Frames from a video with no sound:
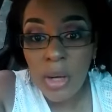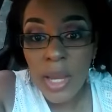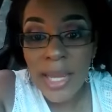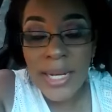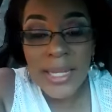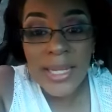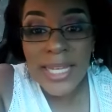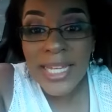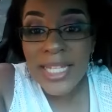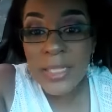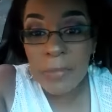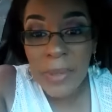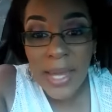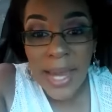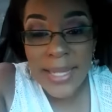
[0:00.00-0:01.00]
And the link is
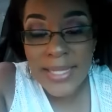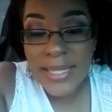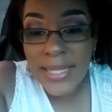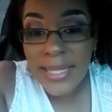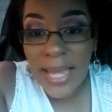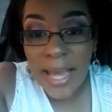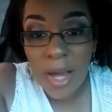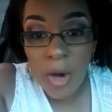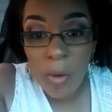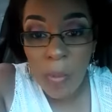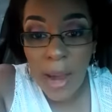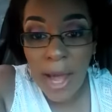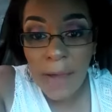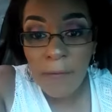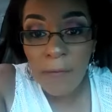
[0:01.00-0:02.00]

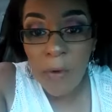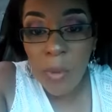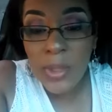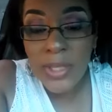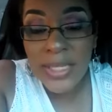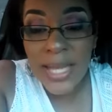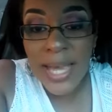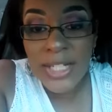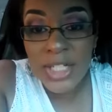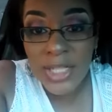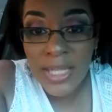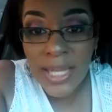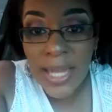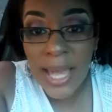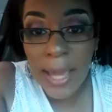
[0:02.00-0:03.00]

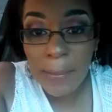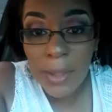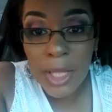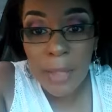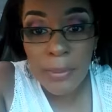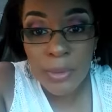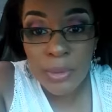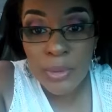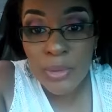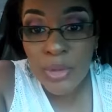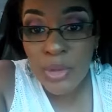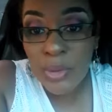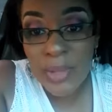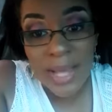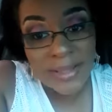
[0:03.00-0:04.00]

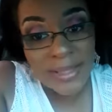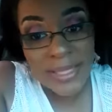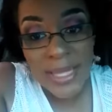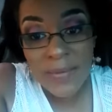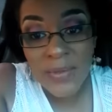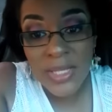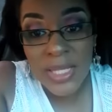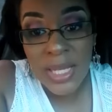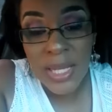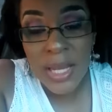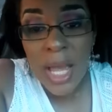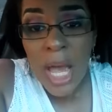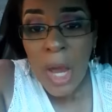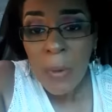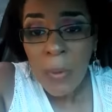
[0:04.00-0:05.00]
bit.ly/themlmcrew2017.
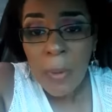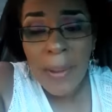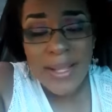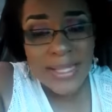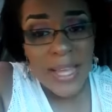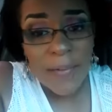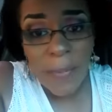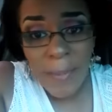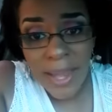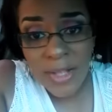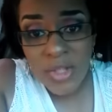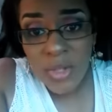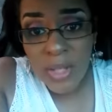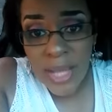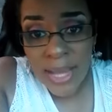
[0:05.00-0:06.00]
We're about to have a
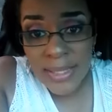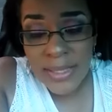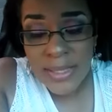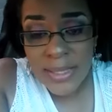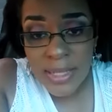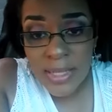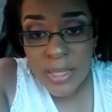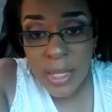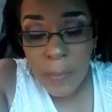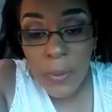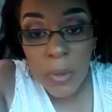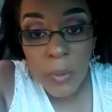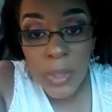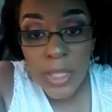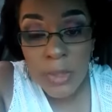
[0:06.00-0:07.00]
masterclass in the next
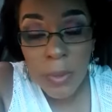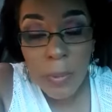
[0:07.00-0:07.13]
couple of weeks.